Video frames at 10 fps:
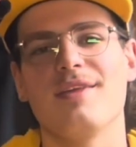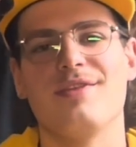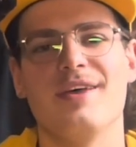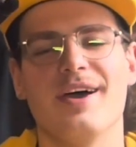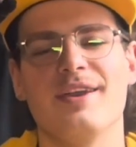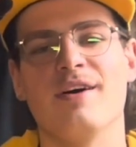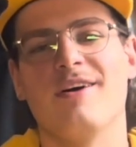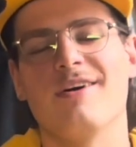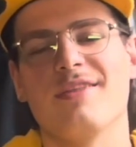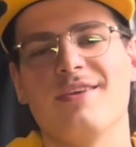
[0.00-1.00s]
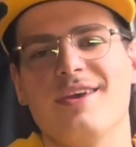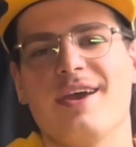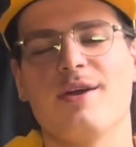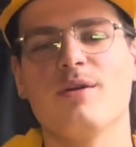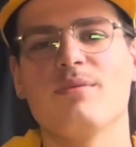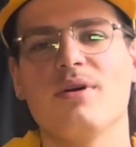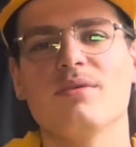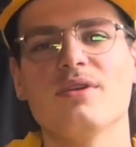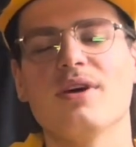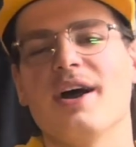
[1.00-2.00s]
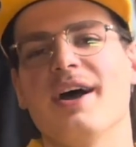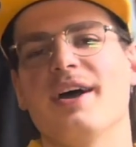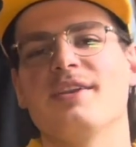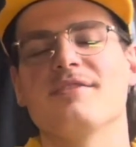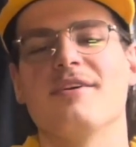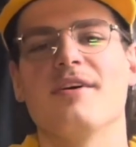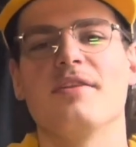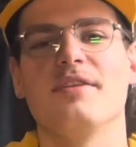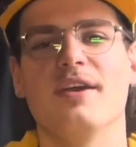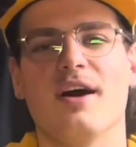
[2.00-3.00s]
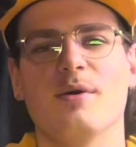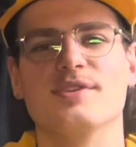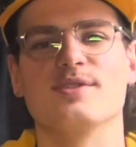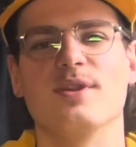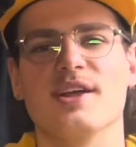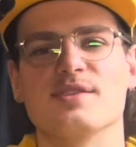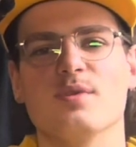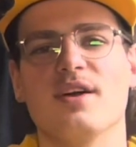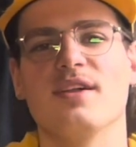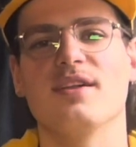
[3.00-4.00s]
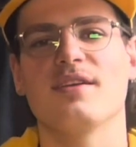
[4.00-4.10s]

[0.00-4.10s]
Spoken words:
then on the air bubble and on the outsole as well.